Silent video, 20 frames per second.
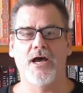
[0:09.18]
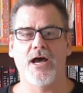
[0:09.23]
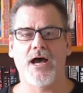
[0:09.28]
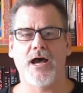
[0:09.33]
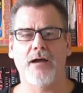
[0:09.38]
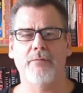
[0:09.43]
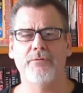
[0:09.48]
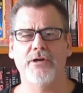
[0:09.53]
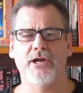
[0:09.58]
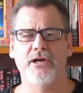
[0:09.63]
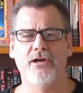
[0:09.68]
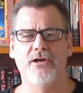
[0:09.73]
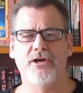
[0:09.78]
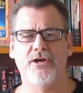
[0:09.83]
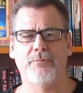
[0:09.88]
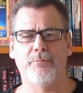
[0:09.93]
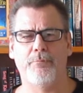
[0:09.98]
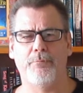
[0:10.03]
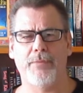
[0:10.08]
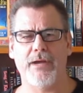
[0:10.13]
I'm going to
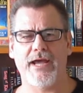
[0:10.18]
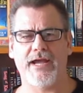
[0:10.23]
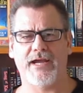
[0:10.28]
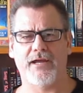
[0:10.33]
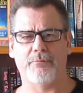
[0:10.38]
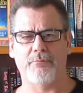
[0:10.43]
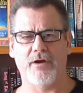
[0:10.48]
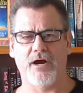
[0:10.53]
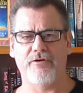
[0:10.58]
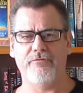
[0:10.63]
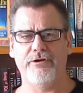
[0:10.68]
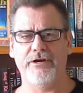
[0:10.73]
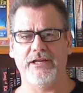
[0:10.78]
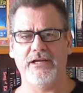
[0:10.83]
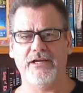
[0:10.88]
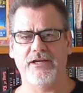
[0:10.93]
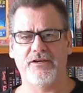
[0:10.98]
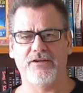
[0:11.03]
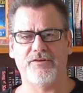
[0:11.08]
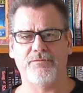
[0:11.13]
look back at my
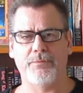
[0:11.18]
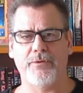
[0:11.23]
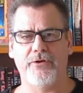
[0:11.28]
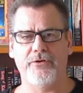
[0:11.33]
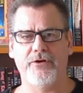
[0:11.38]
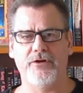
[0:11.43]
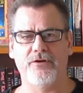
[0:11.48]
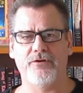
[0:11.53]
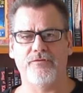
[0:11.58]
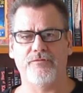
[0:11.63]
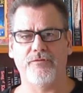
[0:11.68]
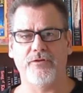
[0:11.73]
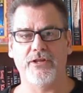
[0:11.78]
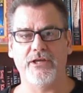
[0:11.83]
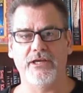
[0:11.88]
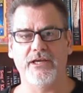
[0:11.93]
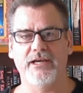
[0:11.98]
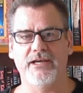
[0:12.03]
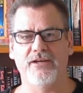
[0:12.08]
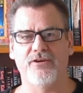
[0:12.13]
reading experience for the
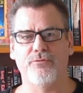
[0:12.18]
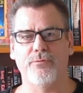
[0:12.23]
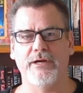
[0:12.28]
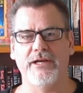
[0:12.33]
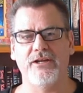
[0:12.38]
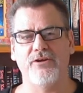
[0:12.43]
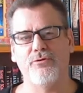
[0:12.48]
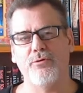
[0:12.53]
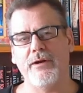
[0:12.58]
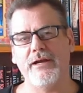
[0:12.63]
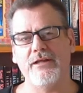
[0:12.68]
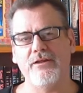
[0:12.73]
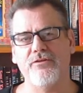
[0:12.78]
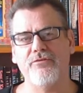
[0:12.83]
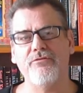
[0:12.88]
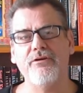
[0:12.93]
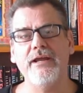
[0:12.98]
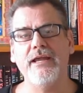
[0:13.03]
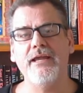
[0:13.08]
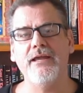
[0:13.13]
year
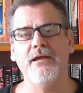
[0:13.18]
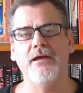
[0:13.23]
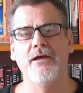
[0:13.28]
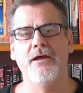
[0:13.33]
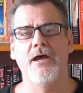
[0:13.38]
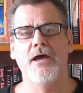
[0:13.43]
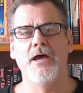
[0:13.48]
2023